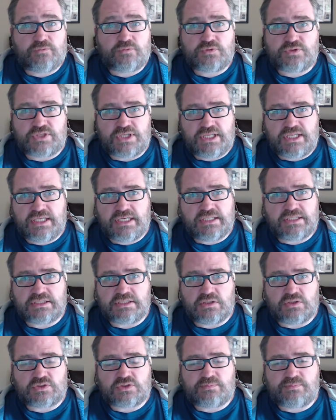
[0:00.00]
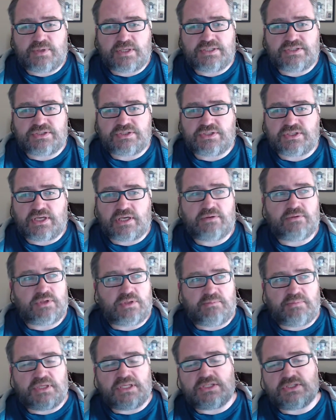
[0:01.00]
city and there's lots of places to go and the
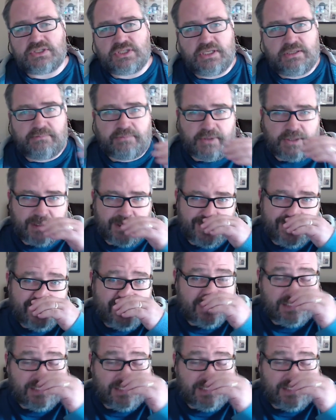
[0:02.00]
beach nearby.